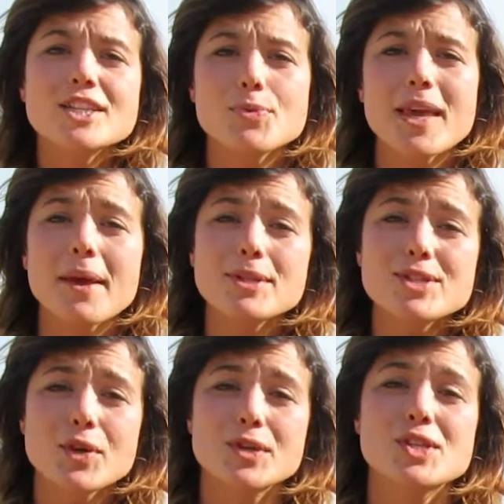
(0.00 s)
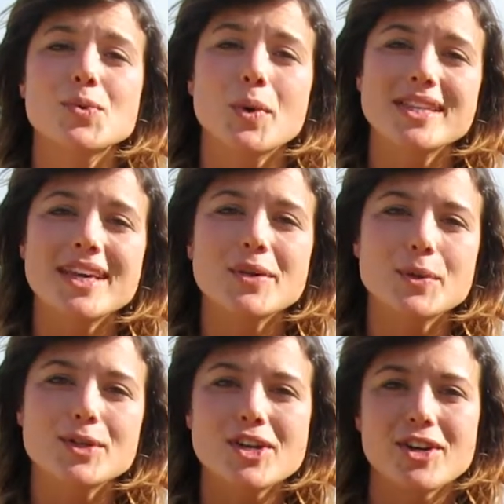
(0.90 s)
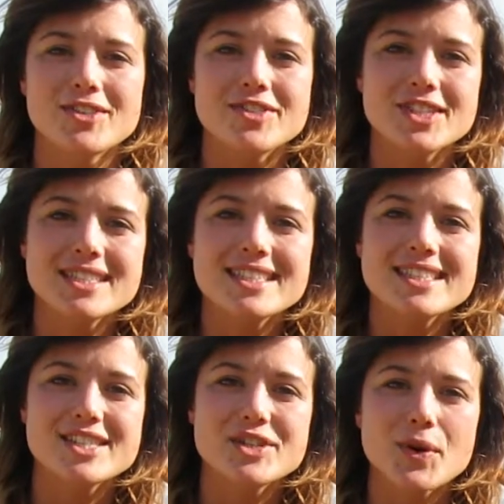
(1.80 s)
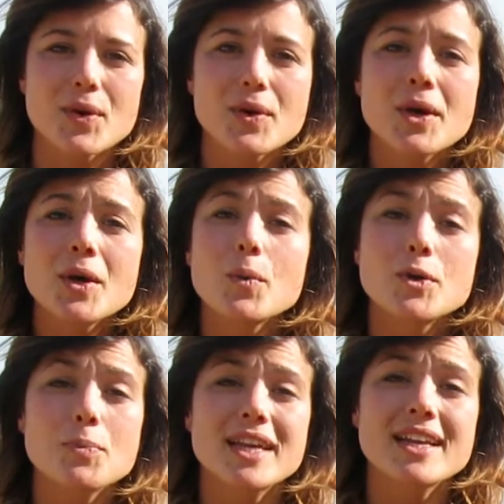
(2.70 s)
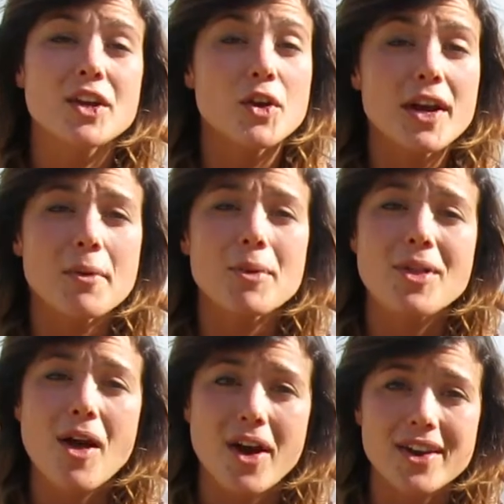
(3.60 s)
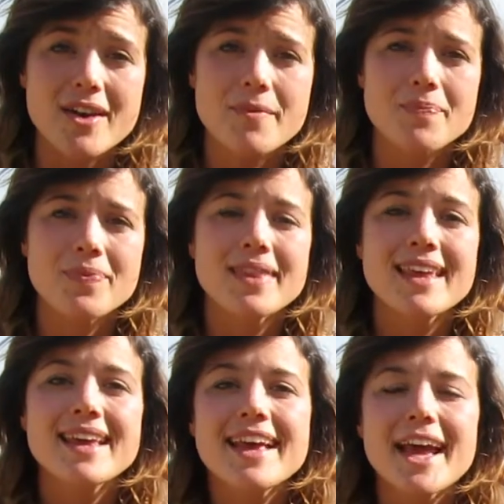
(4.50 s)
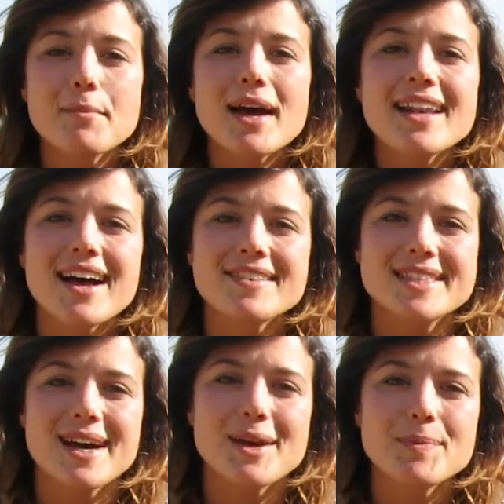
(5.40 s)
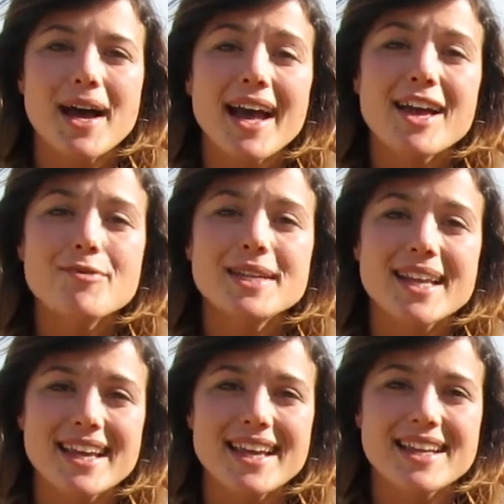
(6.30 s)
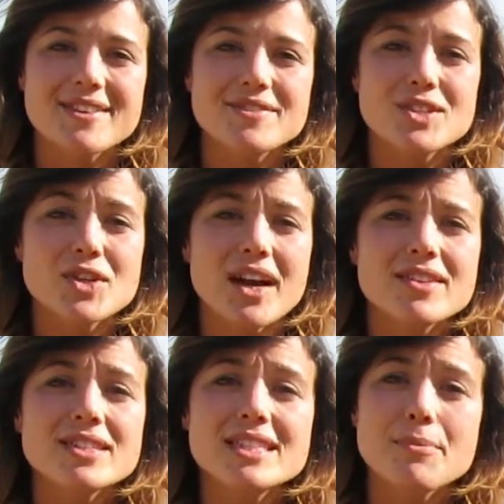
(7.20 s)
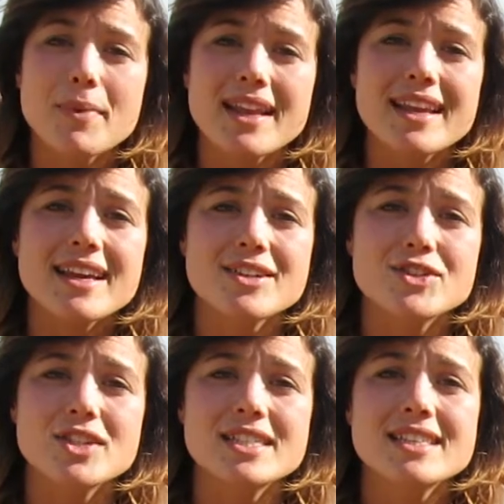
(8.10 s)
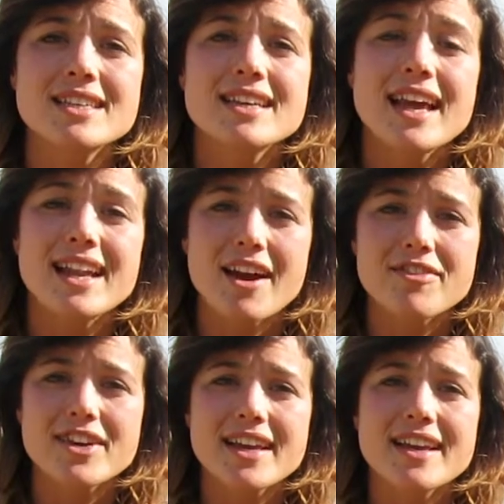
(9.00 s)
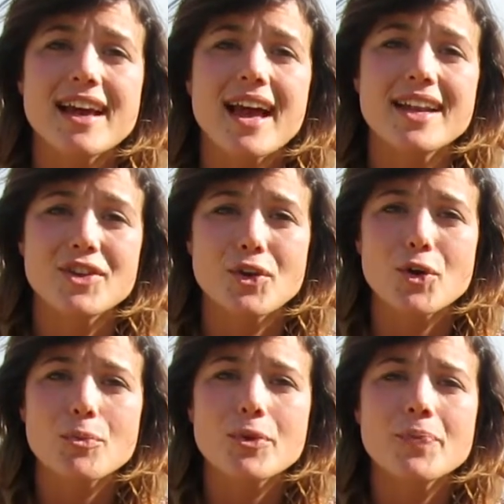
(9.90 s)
To be able to go to the One Young World Conference this year would be an incredible honour. In my lifetime, I have been lucky enough to travel to many countries in Africa and in Europe.